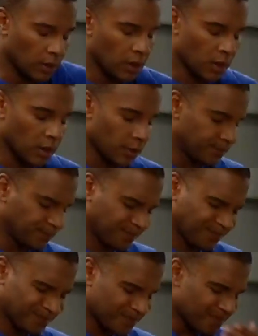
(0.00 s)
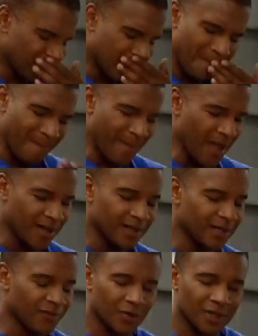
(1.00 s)
I
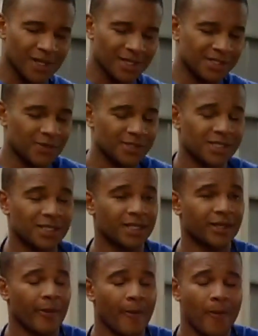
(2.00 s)
didn't even realize I was eating.